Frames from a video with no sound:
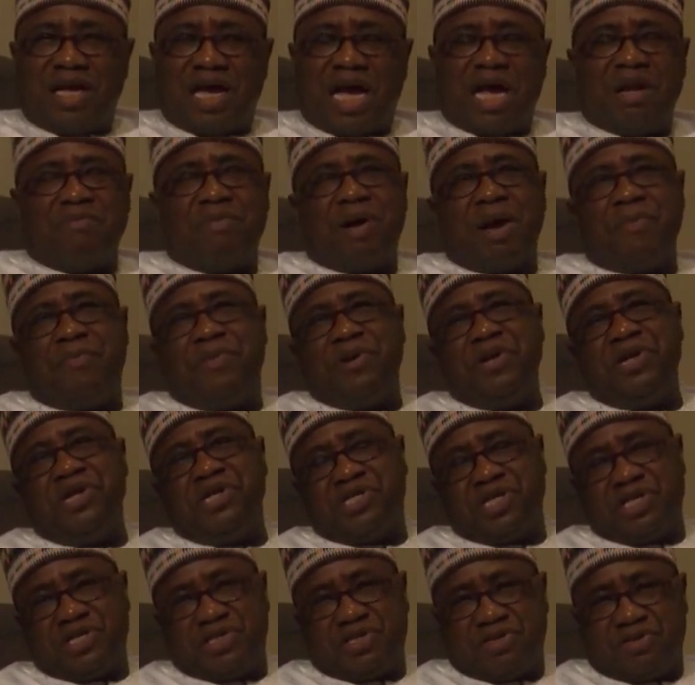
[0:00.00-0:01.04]
And my
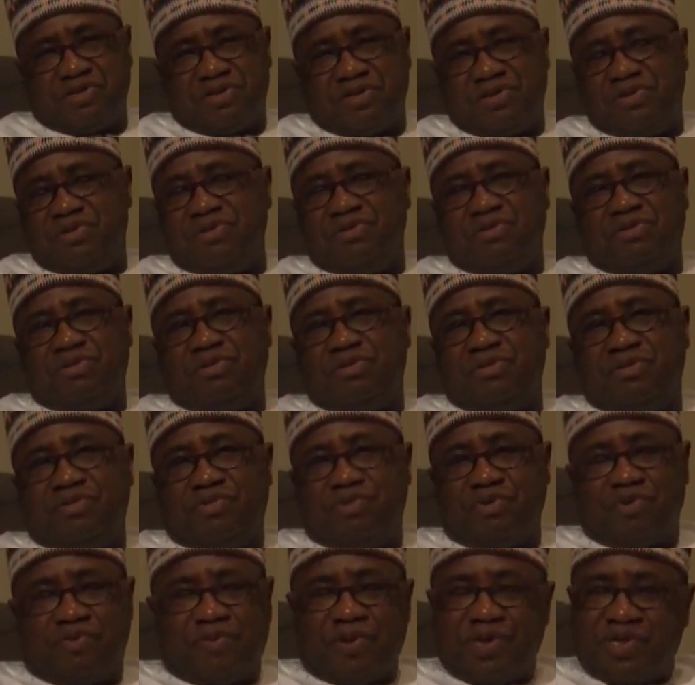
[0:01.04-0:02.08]
predecessors,
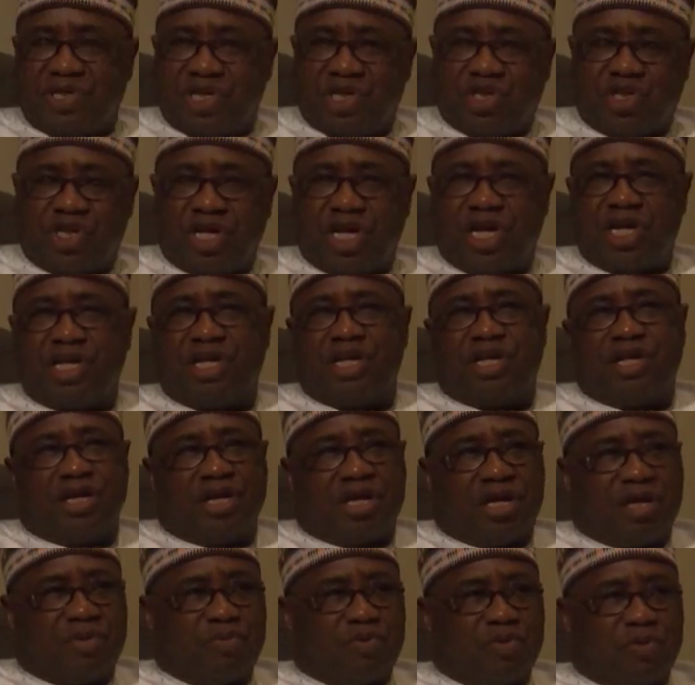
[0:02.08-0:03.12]
Professor
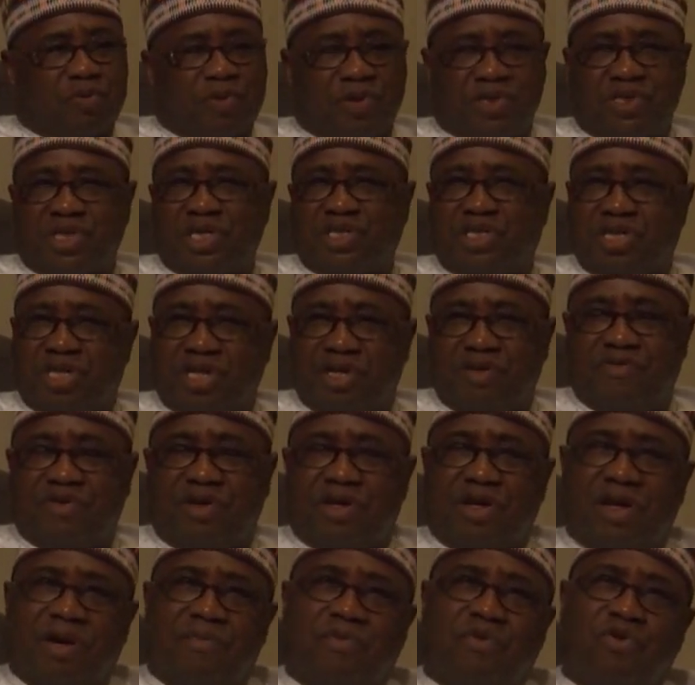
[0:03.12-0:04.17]
Jegede and Professor
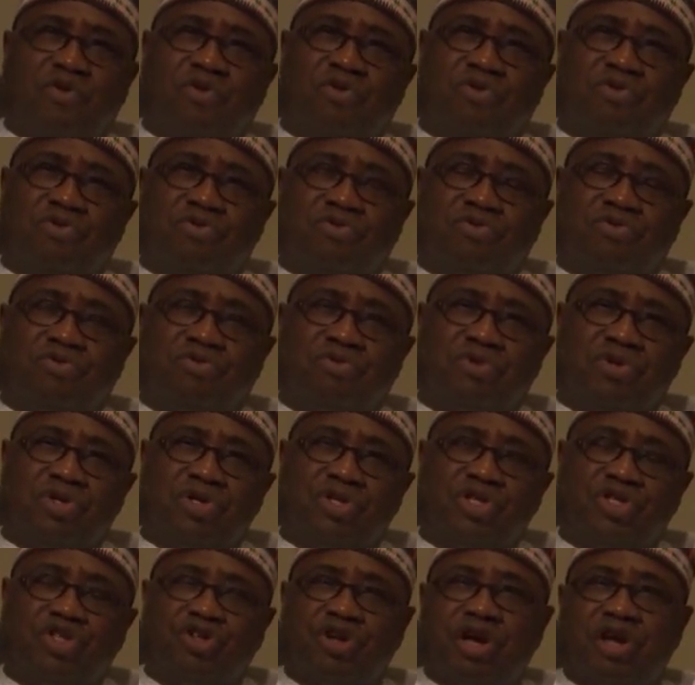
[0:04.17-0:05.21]
Tanebe, have all
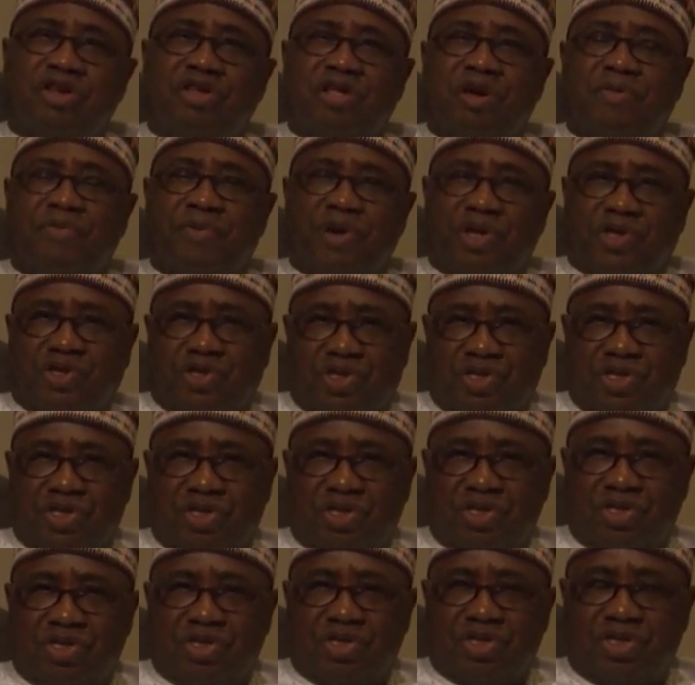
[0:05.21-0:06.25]
tried their best
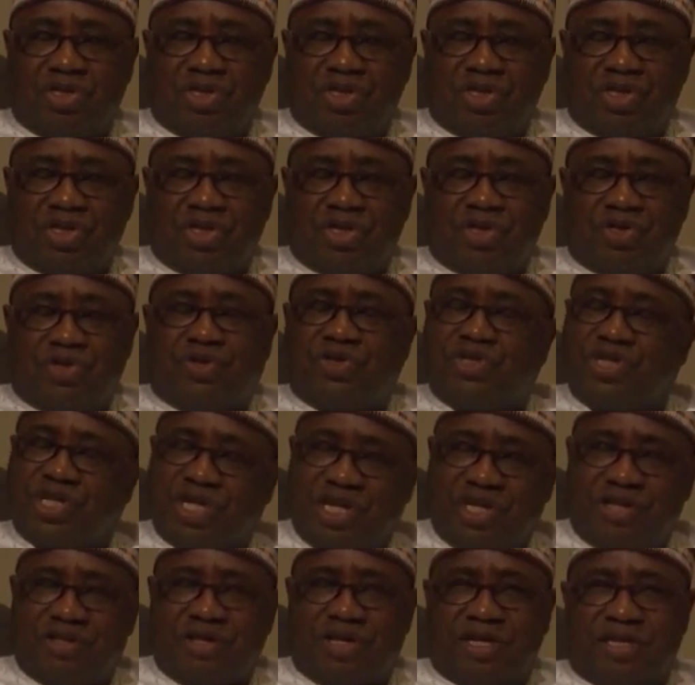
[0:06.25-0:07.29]
to
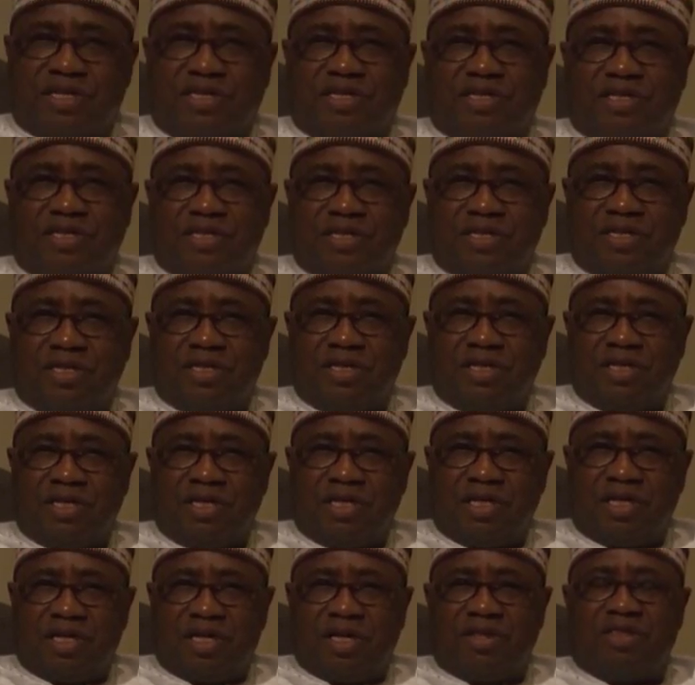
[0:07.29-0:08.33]
see that
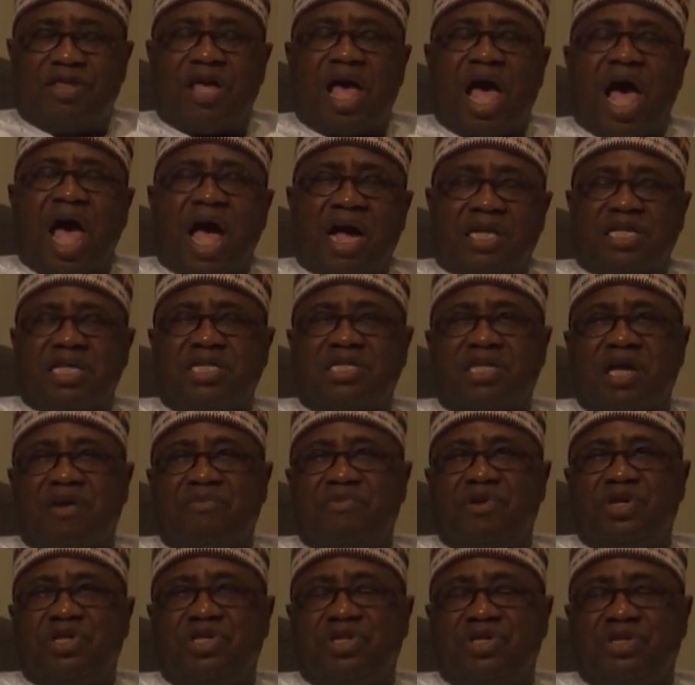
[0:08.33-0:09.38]
the Act
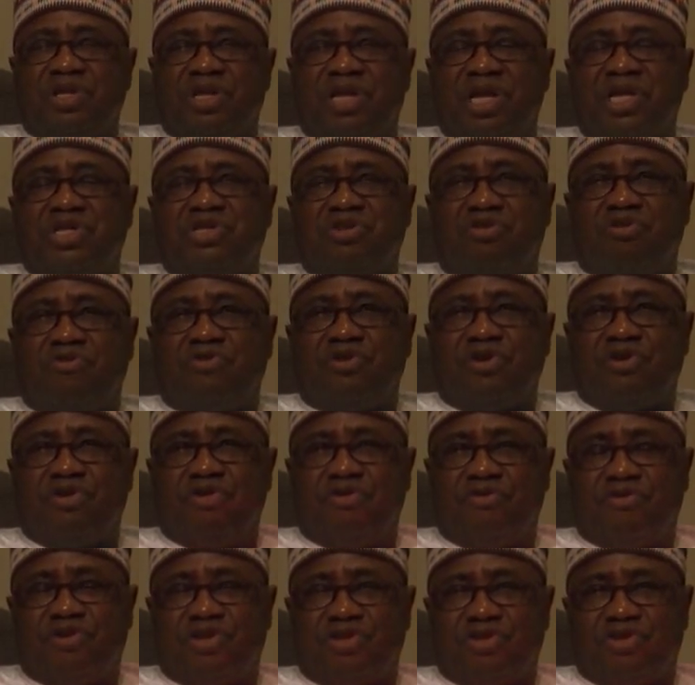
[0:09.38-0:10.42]
establishing the National Open
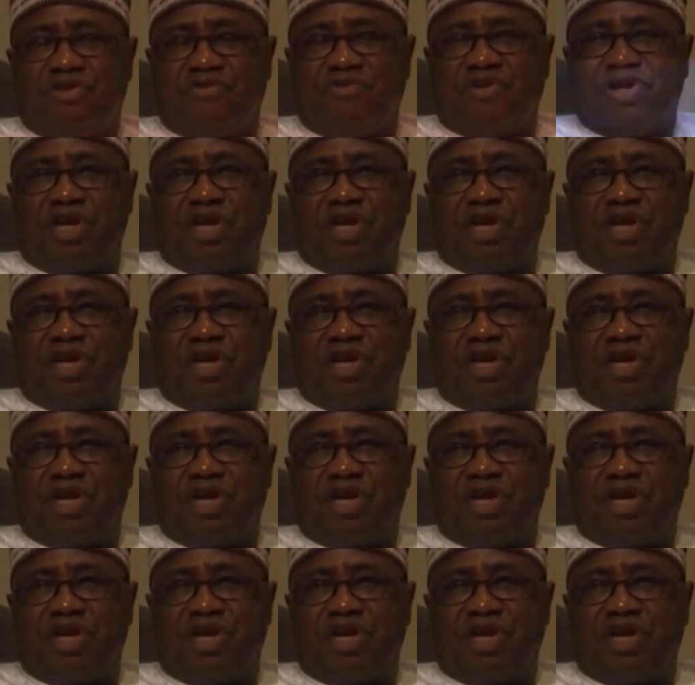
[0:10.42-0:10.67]
University of